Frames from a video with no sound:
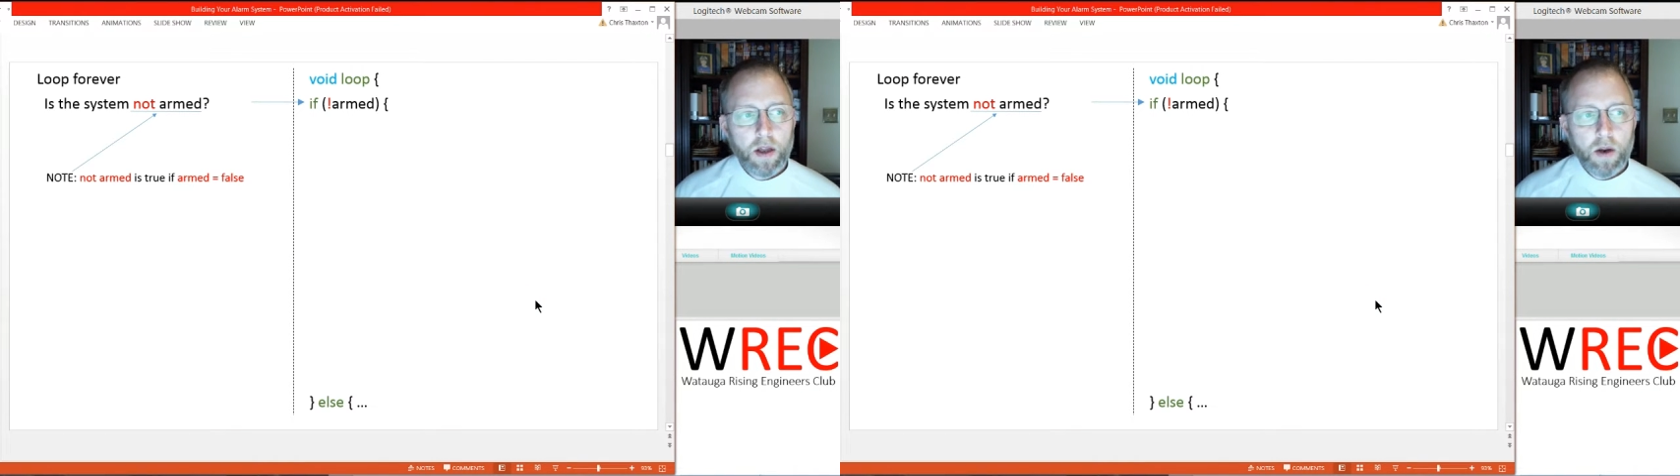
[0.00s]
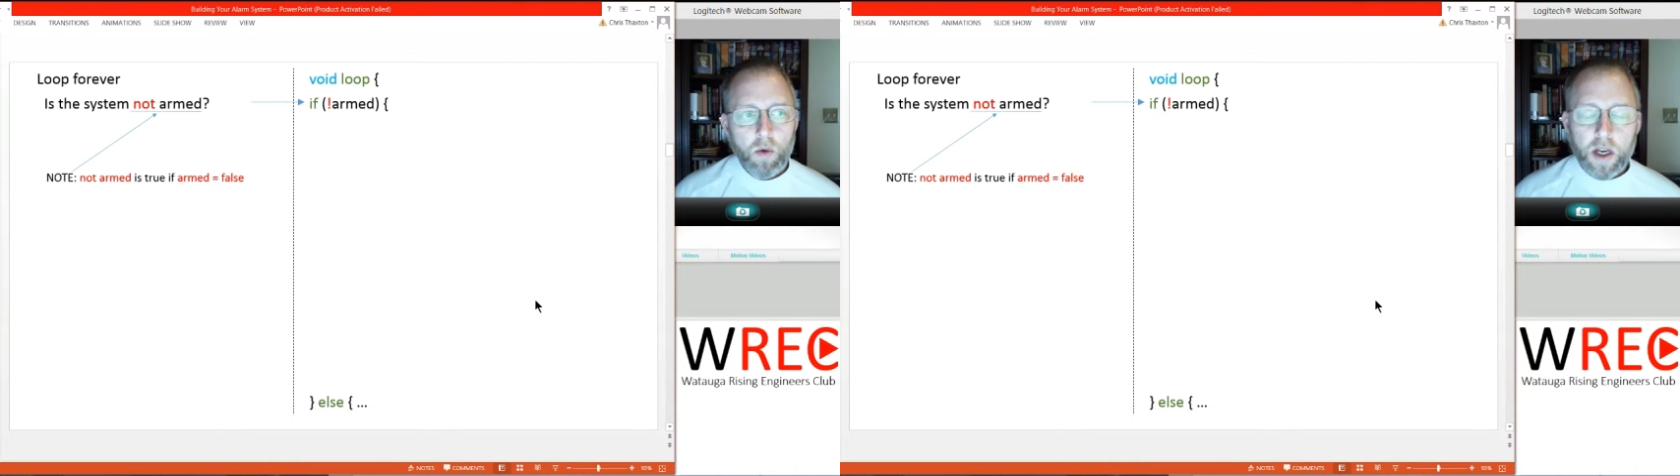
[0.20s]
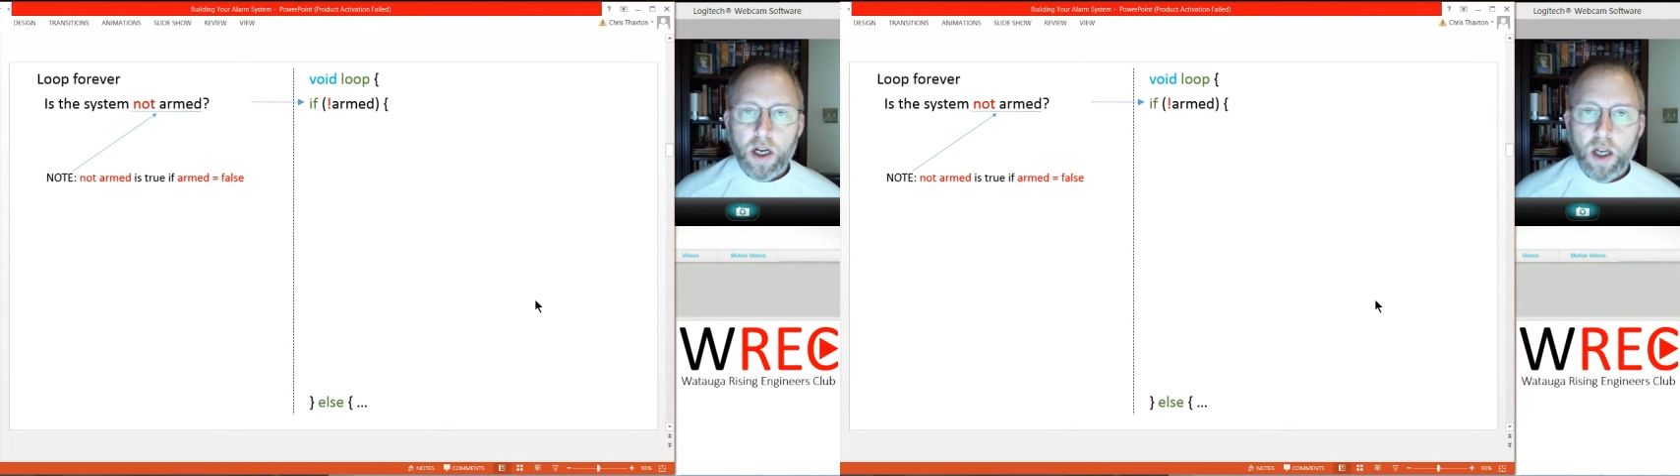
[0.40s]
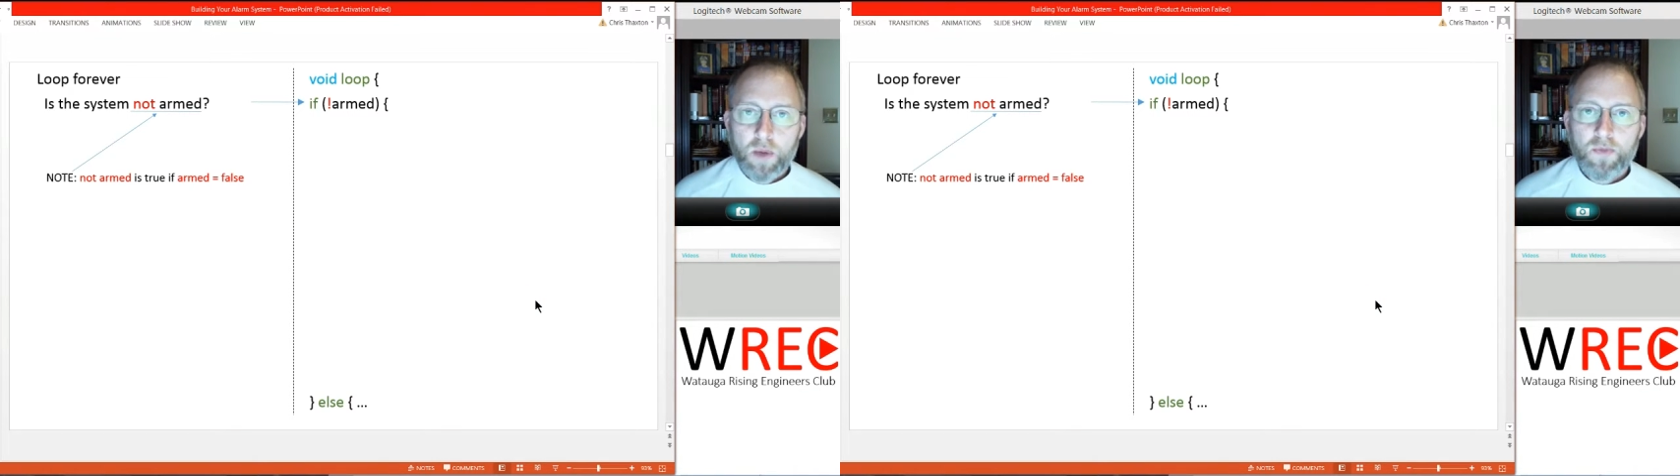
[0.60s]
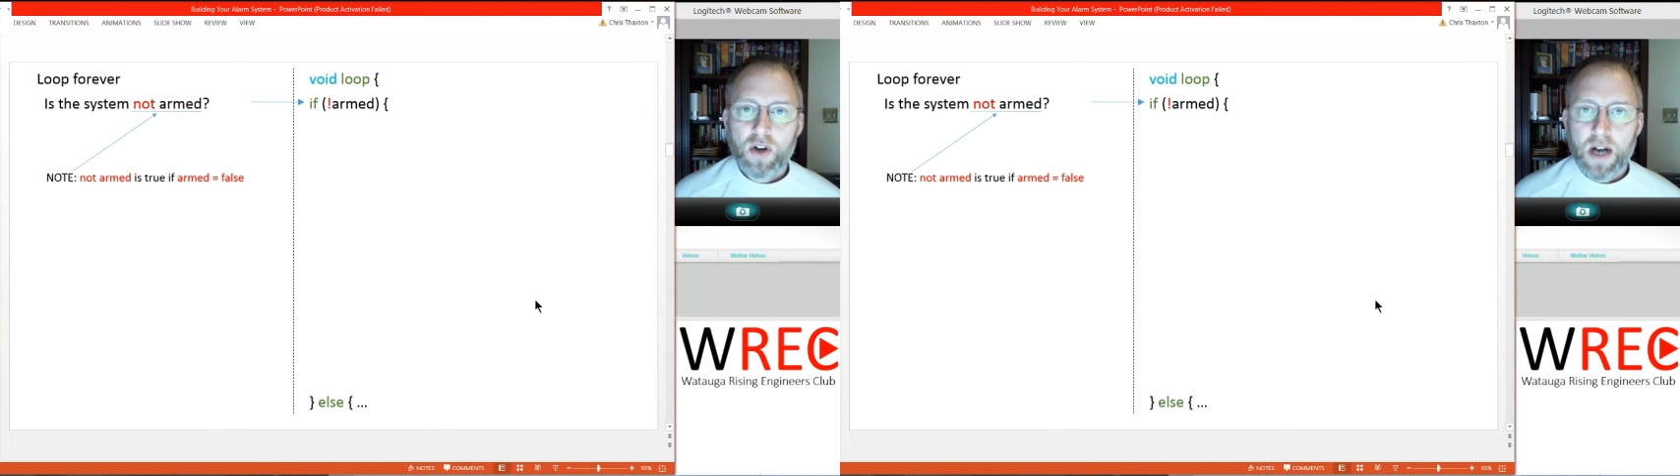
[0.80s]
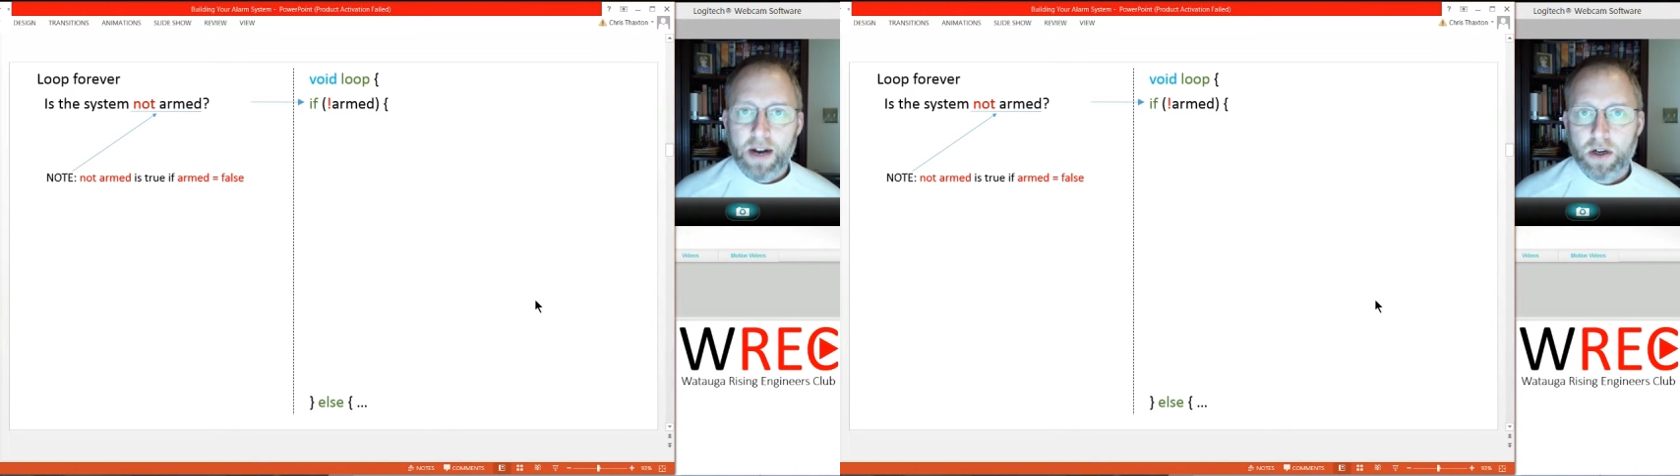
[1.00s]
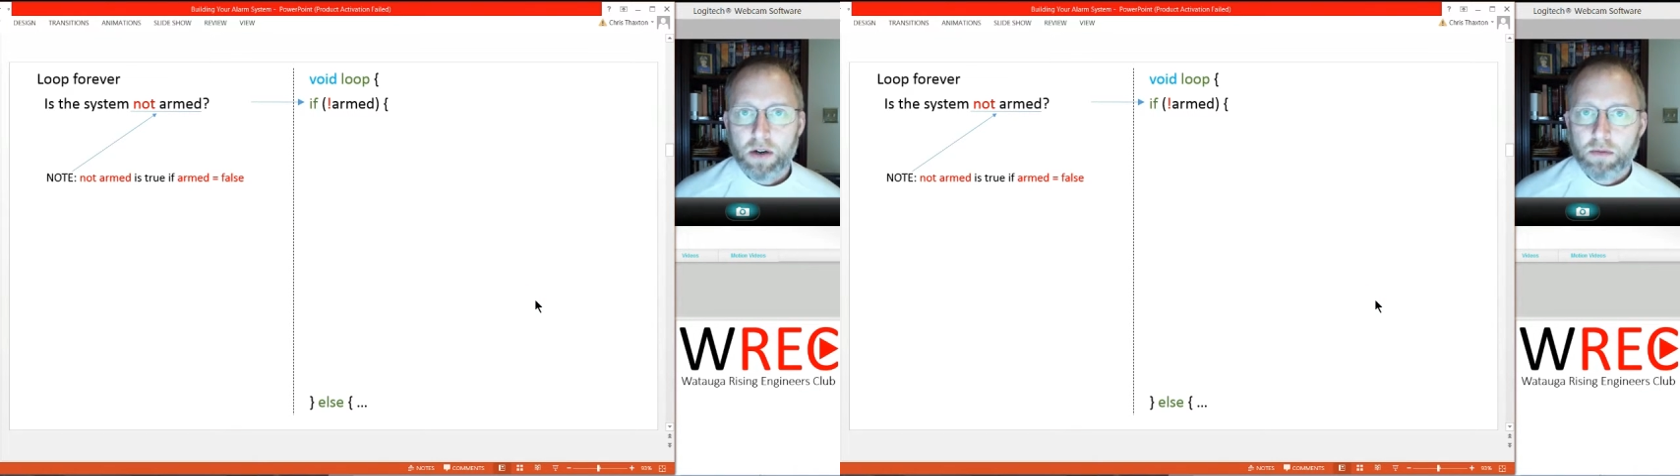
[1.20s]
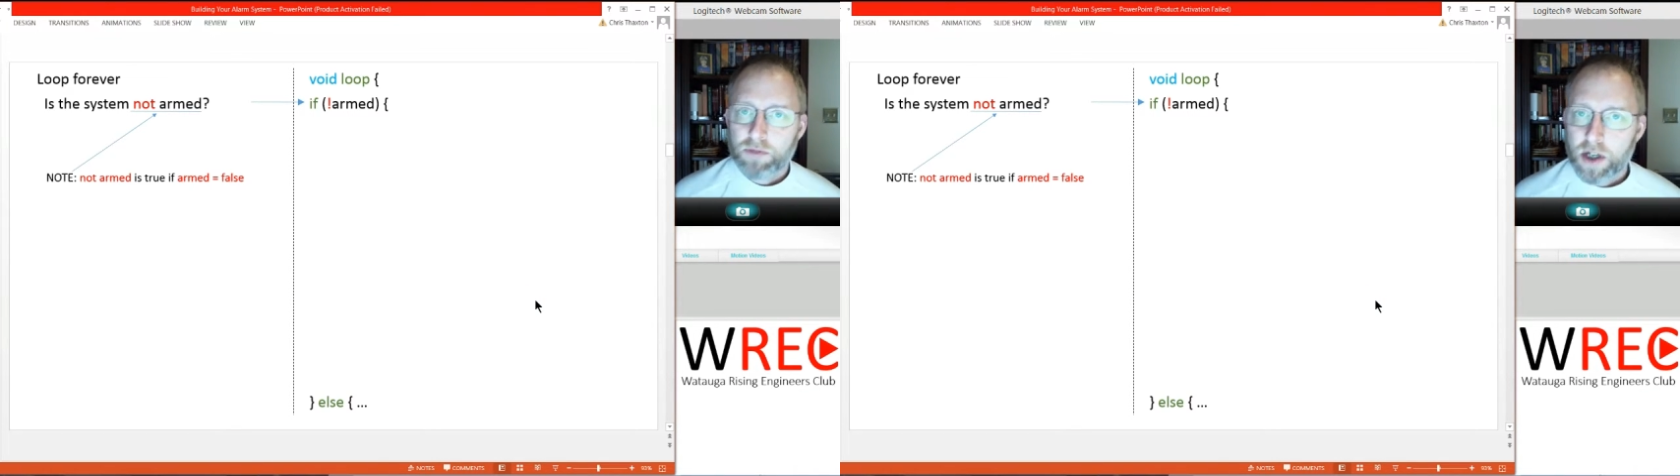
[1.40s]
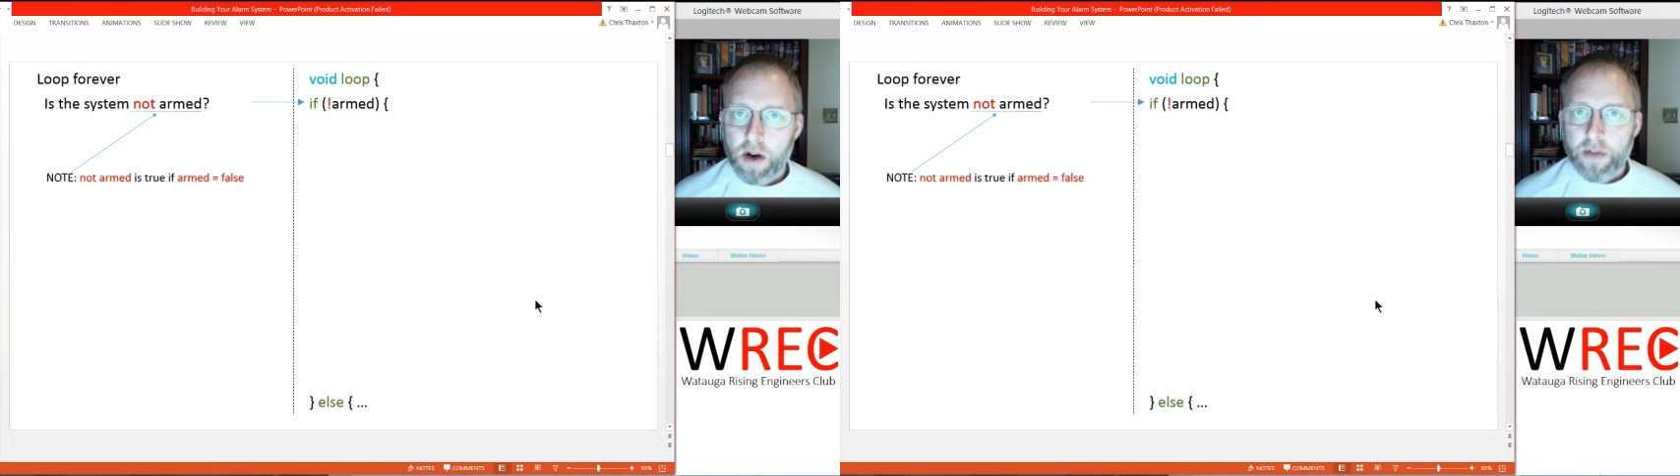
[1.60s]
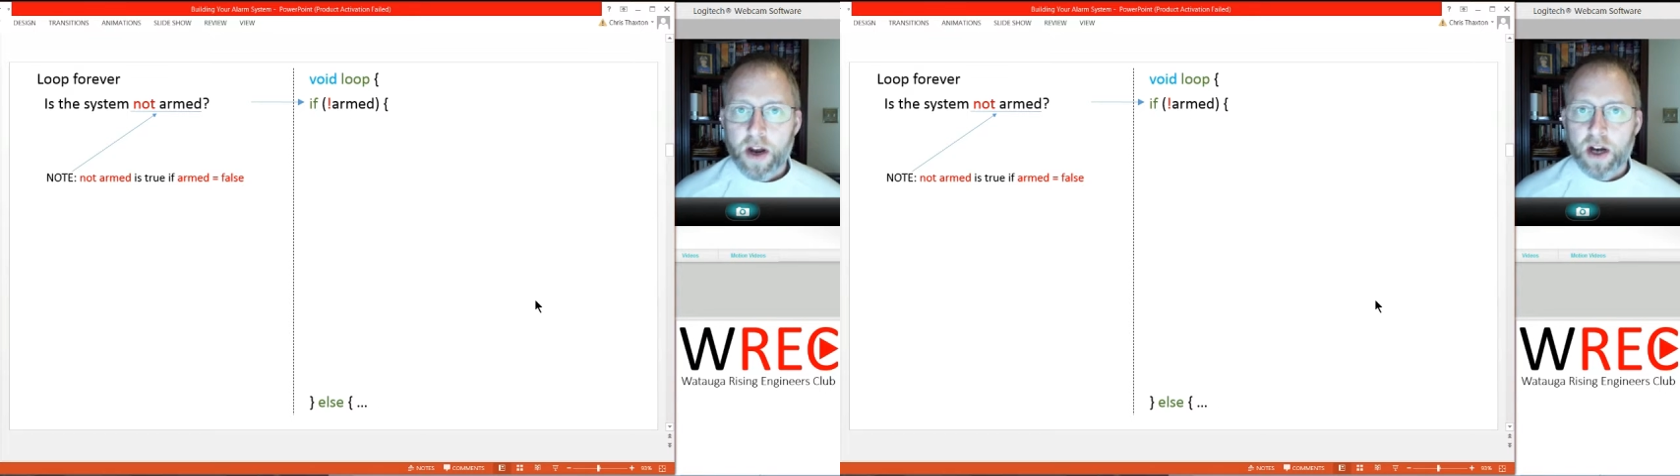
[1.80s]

We're going to loop forever. Turn on the